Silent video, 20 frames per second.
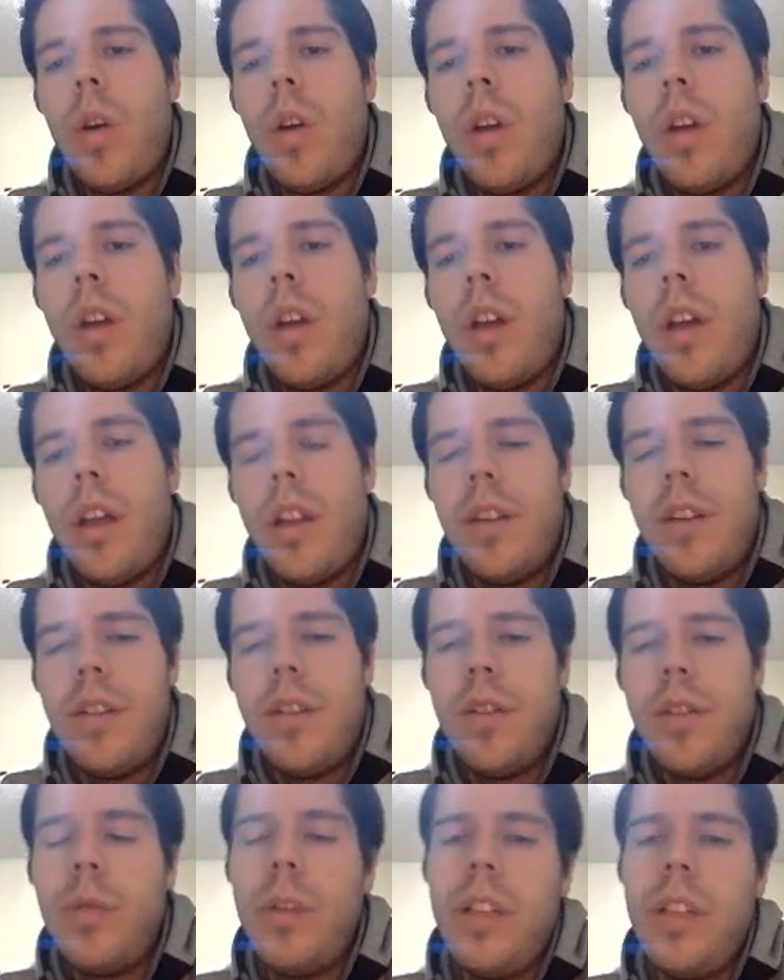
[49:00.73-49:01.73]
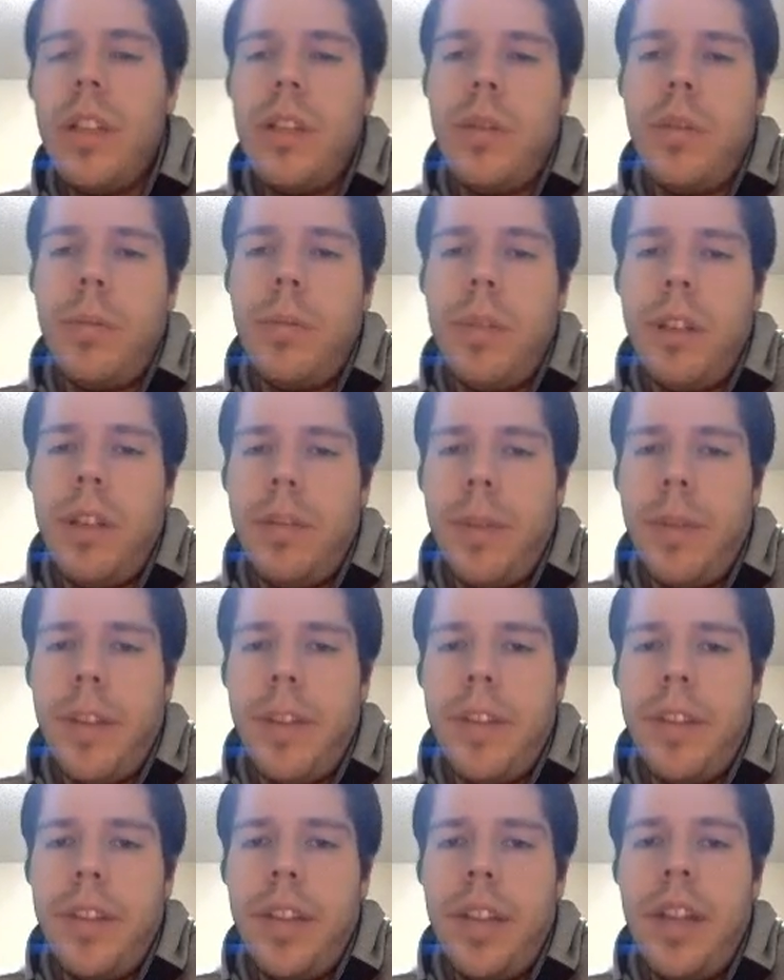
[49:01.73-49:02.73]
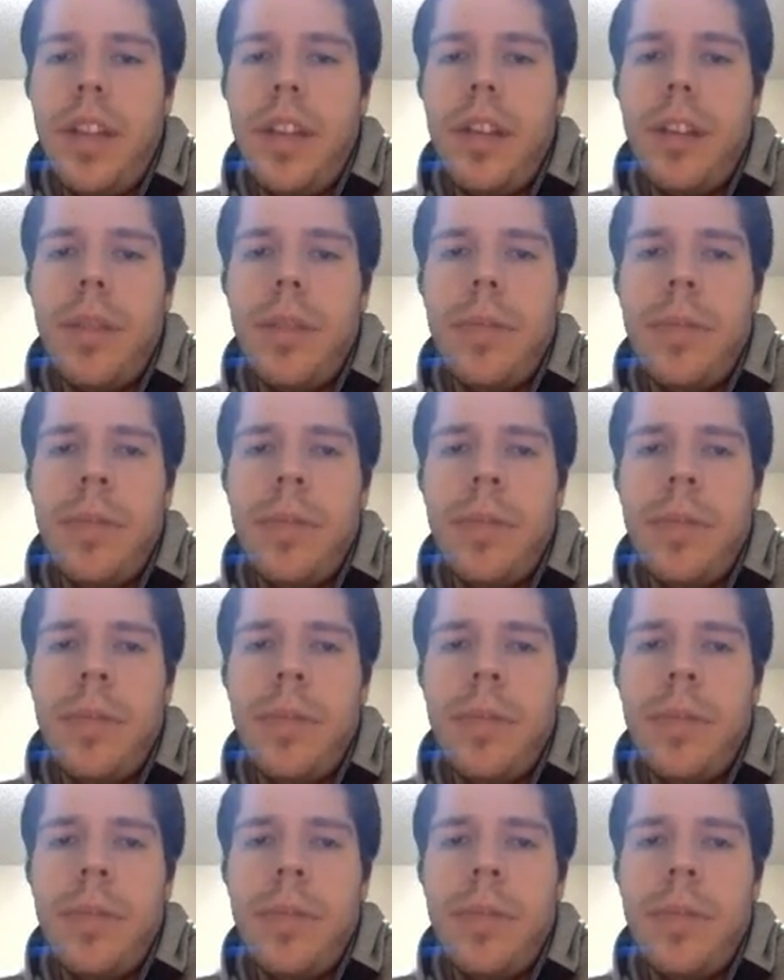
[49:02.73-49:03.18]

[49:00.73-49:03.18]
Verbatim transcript: And there's no need to replace my stadium.